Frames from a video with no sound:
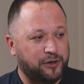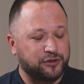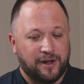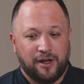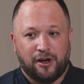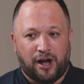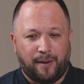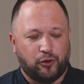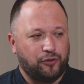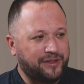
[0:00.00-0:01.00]
Because
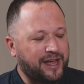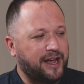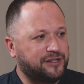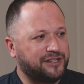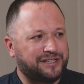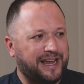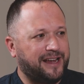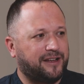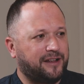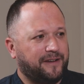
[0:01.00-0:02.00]
I'm not there to
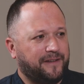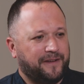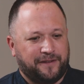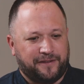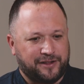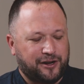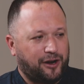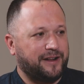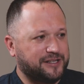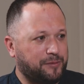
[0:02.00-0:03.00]
take the
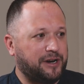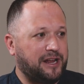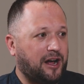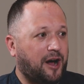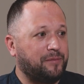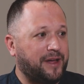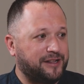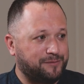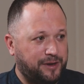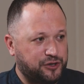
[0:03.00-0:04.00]
client's money. I'm there
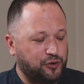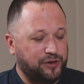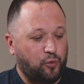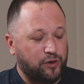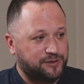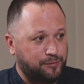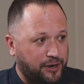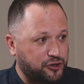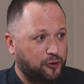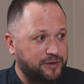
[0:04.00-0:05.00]
to make sure that once
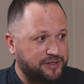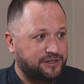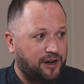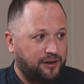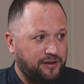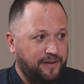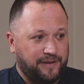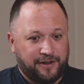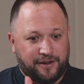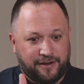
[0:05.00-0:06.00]
my job is done,
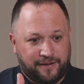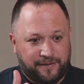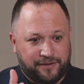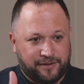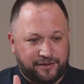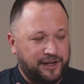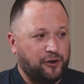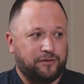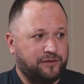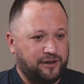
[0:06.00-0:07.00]

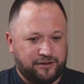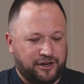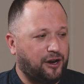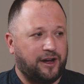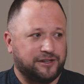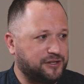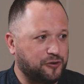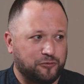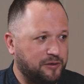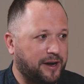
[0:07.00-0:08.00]
the client
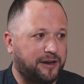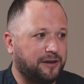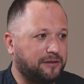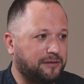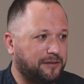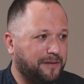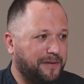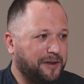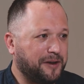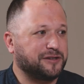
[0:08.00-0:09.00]
doesn't call me back
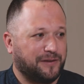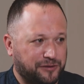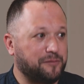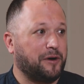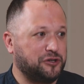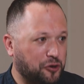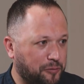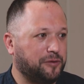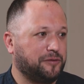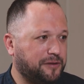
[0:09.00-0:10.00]
because I've done my
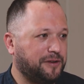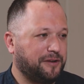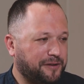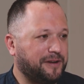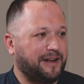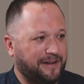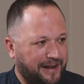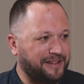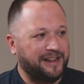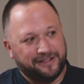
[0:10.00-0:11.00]
job,
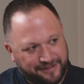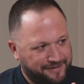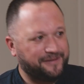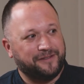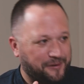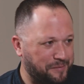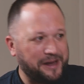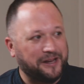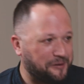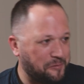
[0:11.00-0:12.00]
and then they're
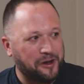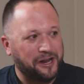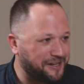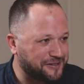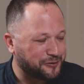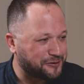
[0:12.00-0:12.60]
making the money, so